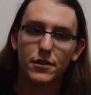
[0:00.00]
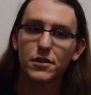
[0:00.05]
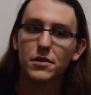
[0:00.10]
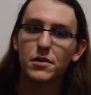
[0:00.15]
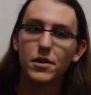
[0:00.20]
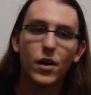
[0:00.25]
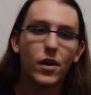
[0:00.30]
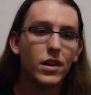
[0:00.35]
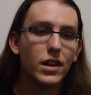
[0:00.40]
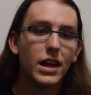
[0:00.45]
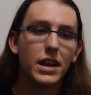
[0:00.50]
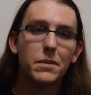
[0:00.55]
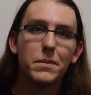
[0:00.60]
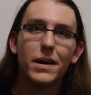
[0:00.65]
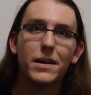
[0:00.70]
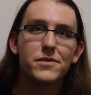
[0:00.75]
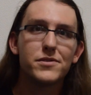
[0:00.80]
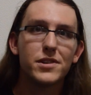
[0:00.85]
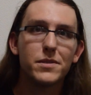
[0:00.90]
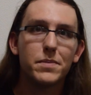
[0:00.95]
you know a lot
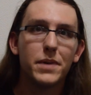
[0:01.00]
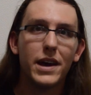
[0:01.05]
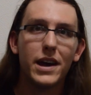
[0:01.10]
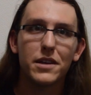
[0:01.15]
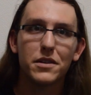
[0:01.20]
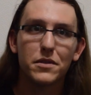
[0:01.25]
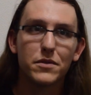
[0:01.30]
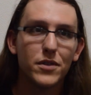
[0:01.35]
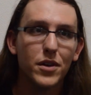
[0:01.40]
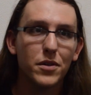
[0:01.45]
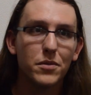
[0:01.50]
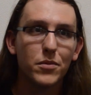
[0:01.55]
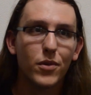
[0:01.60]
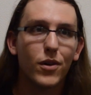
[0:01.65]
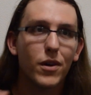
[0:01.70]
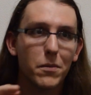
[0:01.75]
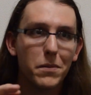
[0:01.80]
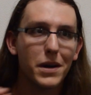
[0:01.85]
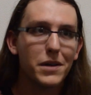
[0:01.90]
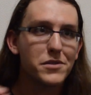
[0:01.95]
about Japan, you know
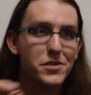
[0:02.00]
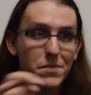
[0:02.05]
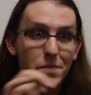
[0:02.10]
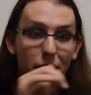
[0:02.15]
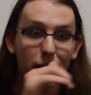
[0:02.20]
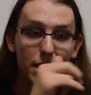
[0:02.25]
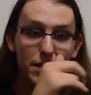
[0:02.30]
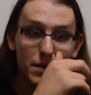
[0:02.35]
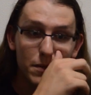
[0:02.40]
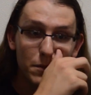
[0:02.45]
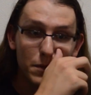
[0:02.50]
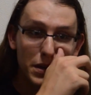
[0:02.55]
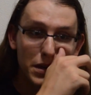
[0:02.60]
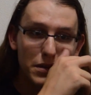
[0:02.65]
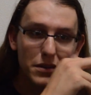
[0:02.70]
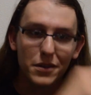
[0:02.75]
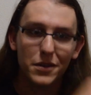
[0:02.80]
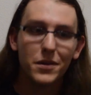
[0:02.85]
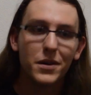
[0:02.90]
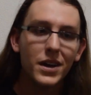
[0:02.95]
more about Japan than we
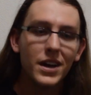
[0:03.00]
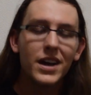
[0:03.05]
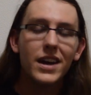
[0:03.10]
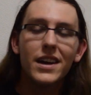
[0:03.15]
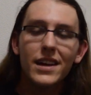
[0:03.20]
do."